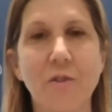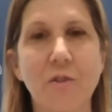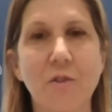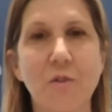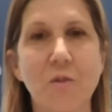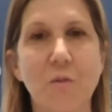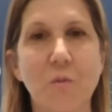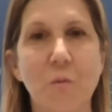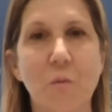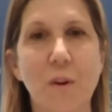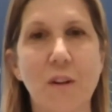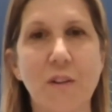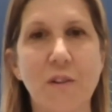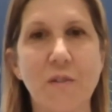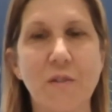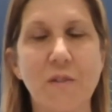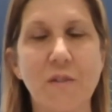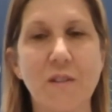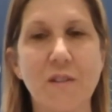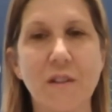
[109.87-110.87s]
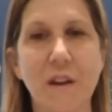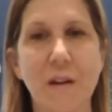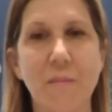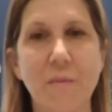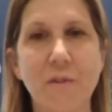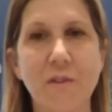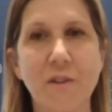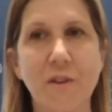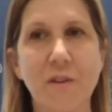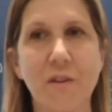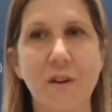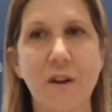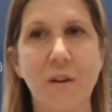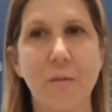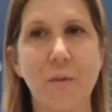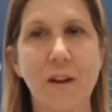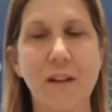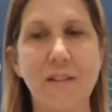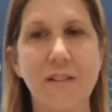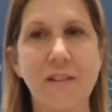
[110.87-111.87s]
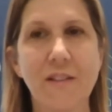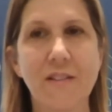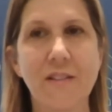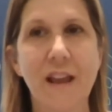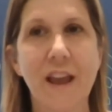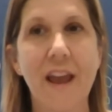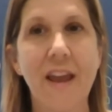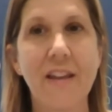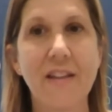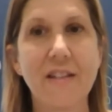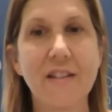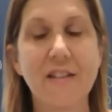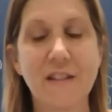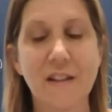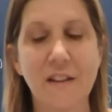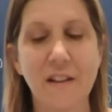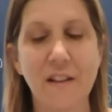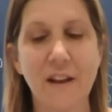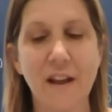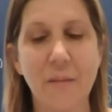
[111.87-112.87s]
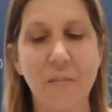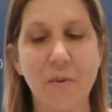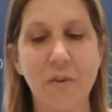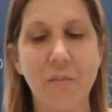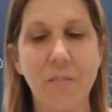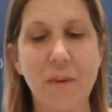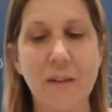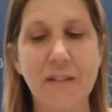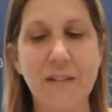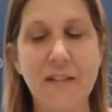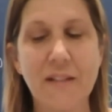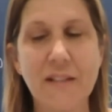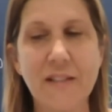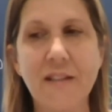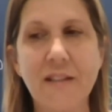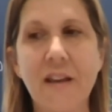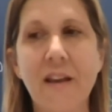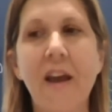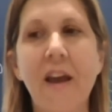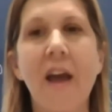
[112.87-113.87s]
to reduce the cybersecurity risks and still enable the business